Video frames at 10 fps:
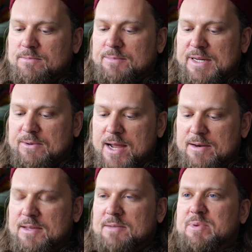But
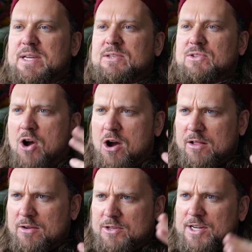right, this big
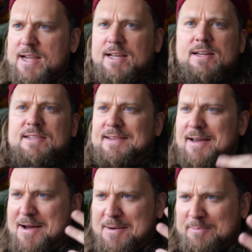scholar, Shaykh
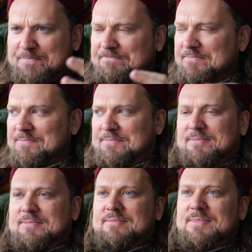al-Islam,
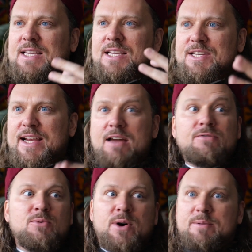teaching
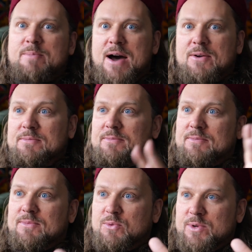everyone about
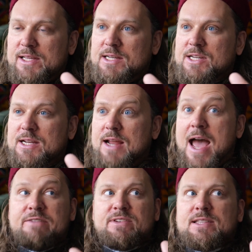the religion,
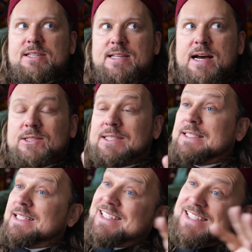having these doubts,
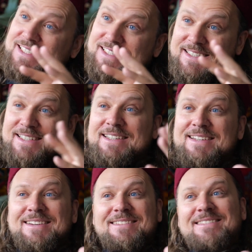
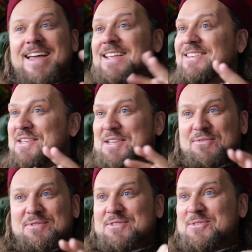that's a
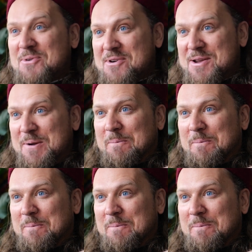different story.